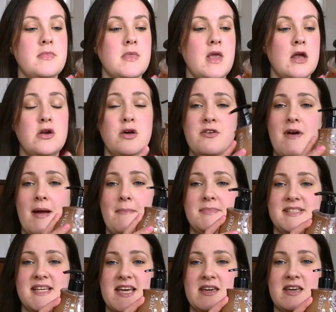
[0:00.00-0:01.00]
another
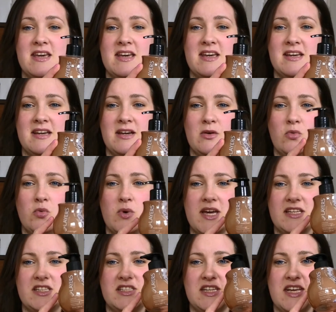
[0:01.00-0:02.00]
empty,
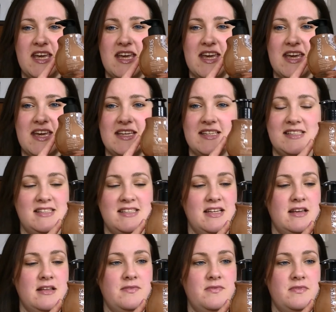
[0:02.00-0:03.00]
which is
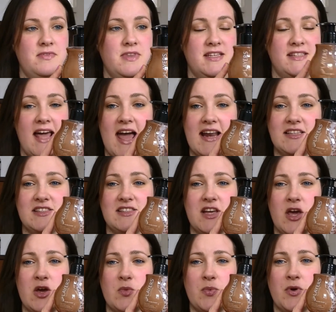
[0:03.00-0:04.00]
this hand
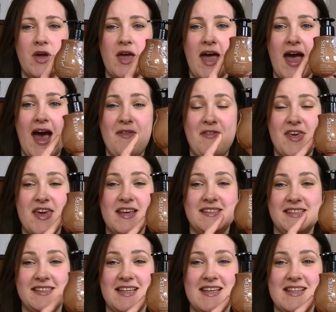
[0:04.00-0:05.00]
soap, and
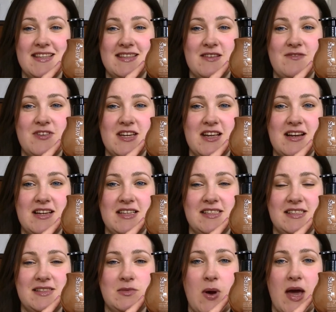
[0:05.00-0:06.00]
this is in the Vanilla
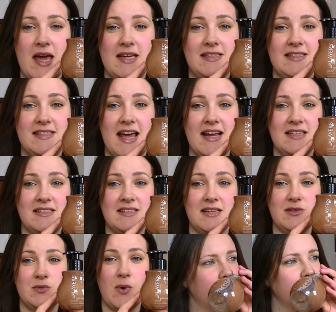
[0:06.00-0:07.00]
Suede scent
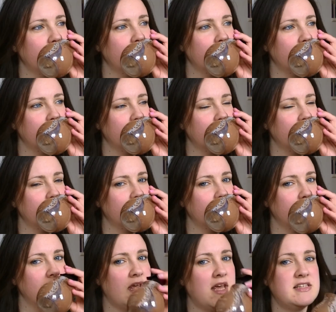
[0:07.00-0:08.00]
as well.
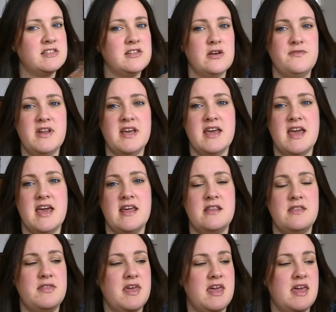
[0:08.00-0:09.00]
It's lovely
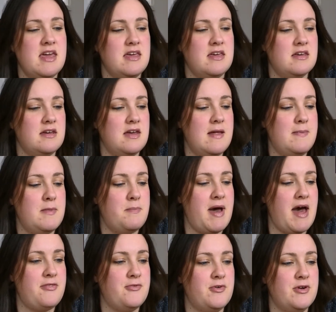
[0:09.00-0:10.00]
in the
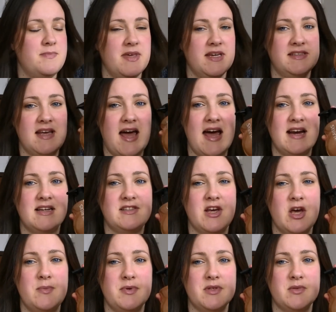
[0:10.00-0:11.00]
bathroom, this hand
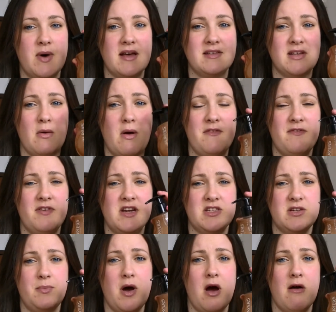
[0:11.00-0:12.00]
soap as well. So I
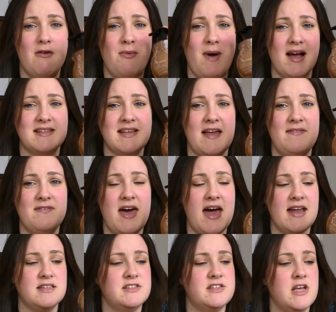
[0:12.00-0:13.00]
finished a bar of wax and the
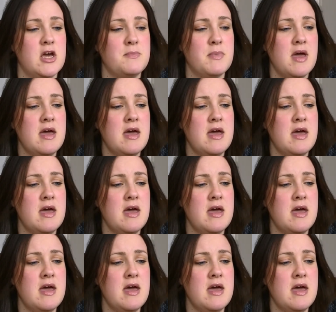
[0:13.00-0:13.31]
hand soap.